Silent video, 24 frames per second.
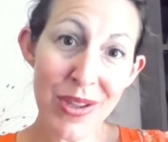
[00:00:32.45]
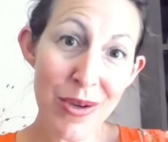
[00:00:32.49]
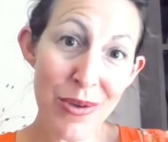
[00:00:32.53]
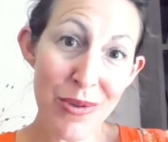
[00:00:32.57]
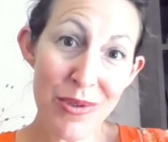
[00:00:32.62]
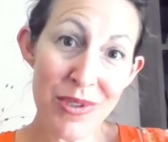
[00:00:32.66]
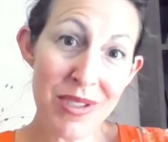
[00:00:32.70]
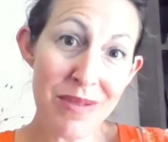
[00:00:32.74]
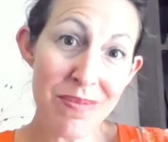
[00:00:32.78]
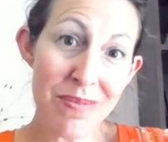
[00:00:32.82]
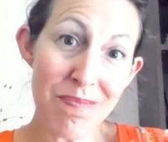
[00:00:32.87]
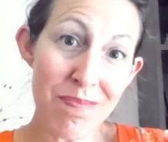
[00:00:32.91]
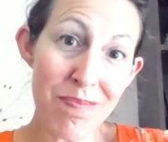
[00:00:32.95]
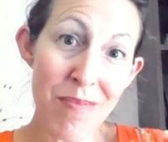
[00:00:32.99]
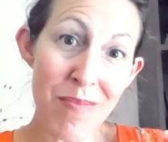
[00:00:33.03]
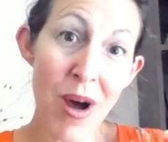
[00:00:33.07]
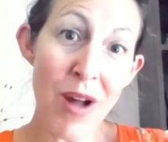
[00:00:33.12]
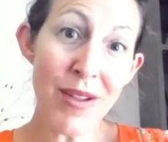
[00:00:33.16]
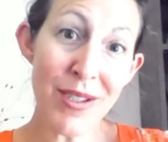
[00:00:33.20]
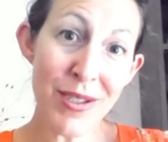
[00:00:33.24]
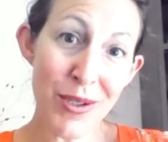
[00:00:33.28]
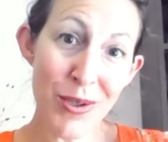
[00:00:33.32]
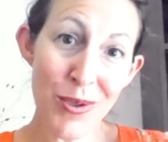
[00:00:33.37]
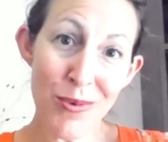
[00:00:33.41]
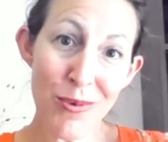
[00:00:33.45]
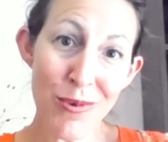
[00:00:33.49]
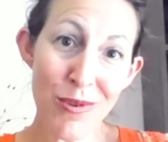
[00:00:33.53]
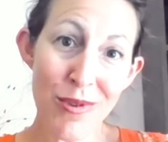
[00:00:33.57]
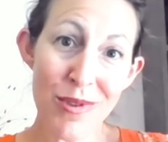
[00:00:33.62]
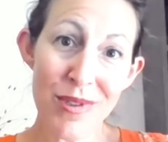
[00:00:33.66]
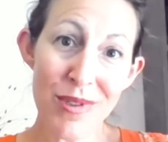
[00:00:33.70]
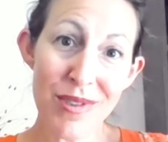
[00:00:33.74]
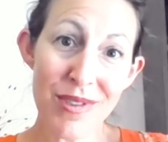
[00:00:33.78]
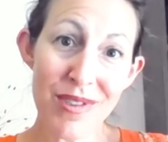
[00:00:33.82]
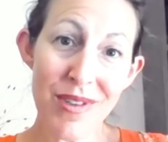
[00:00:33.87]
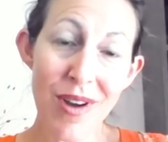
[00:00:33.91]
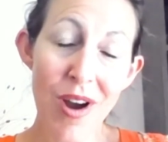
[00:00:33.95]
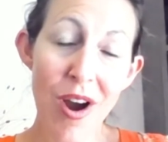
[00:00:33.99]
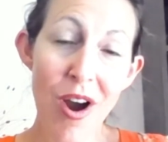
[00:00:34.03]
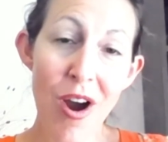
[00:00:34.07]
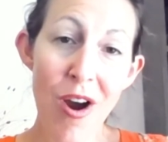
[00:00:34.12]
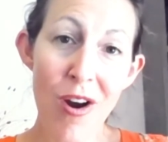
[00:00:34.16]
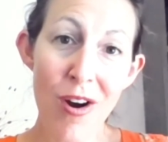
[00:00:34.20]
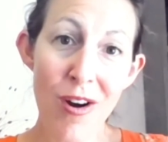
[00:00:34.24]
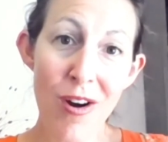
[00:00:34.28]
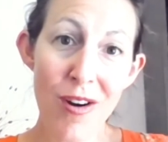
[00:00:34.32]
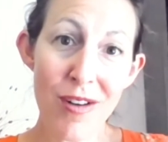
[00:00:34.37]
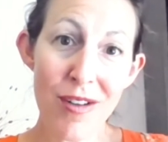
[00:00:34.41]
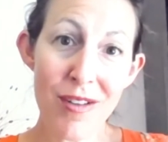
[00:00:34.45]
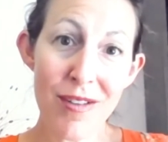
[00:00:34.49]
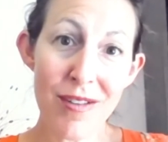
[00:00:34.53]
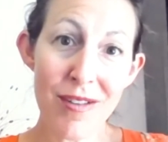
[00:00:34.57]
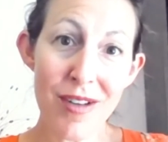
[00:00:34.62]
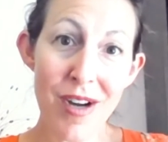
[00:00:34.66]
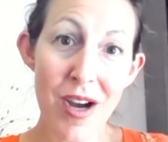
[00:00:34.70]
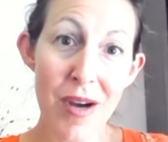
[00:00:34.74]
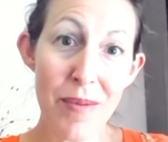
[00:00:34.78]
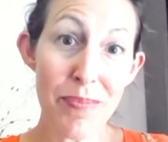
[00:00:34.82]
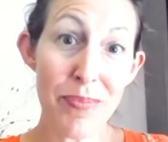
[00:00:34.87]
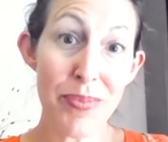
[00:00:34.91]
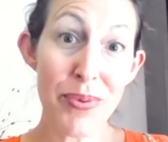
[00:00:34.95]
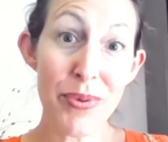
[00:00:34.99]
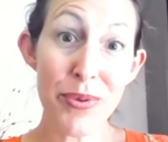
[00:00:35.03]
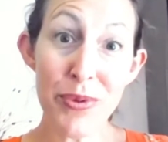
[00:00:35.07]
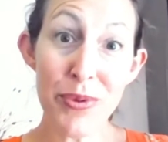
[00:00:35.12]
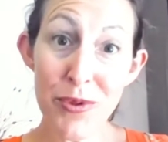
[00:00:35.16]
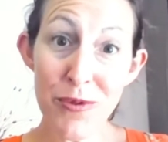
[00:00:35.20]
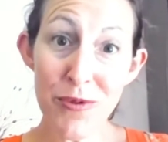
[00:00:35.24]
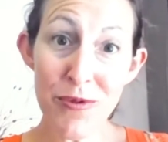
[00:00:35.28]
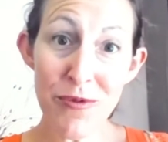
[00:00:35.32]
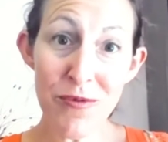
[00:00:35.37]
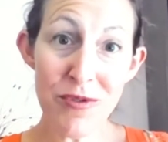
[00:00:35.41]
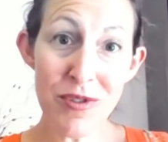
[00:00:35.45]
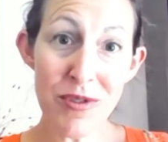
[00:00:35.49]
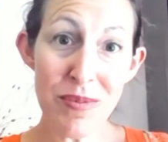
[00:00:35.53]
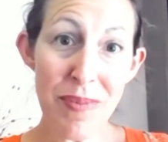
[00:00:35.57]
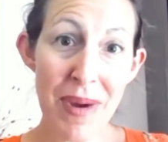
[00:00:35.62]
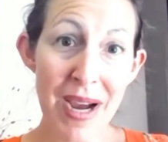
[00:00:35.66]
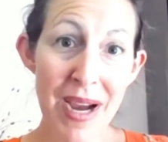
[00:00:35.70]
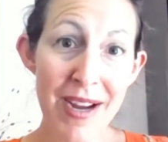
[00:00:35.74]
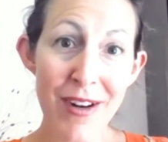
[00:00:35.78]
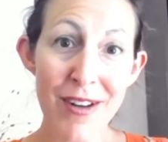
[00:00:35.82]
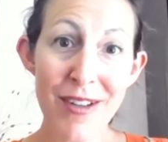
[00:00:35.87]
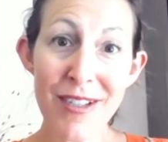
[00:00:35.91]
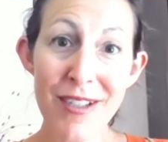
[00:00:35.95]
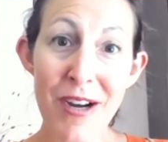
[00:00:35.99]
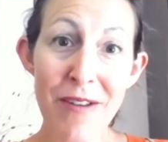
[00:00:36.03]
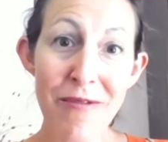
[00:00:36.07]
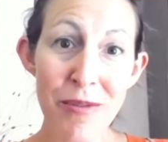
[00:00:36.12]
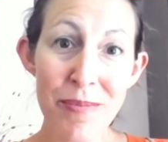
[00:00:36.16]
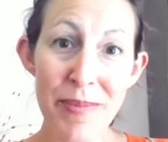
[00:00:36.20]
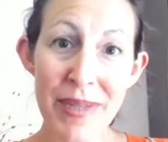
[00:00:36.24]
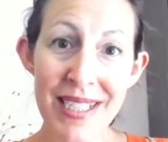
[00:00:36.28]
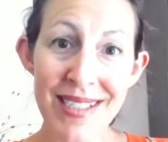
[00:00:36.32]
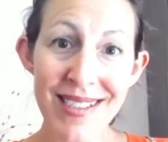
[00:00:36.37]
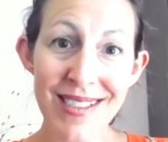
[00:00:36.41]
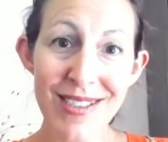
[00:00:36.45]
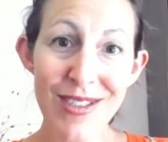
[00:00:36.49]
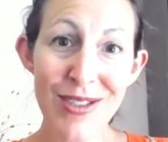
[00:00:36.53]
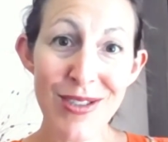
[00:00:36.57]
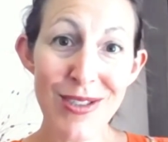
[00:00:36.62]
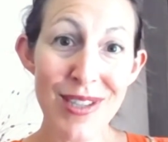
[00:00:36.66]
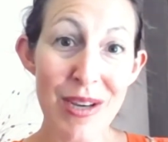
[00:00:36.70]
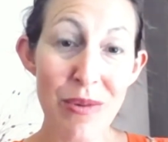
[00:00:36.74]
those molecules are approved by our government,